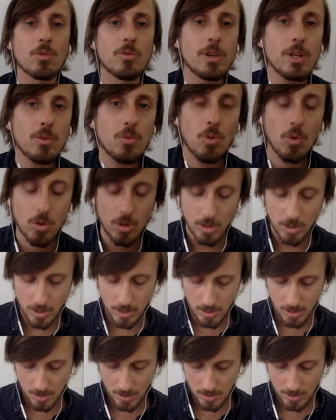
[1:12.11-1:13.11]

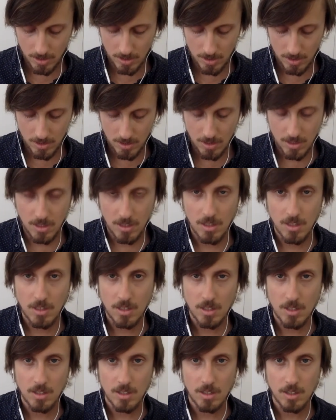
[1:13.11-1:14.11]
reward
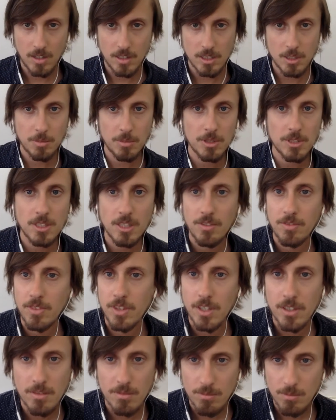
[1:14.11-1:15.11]
a specific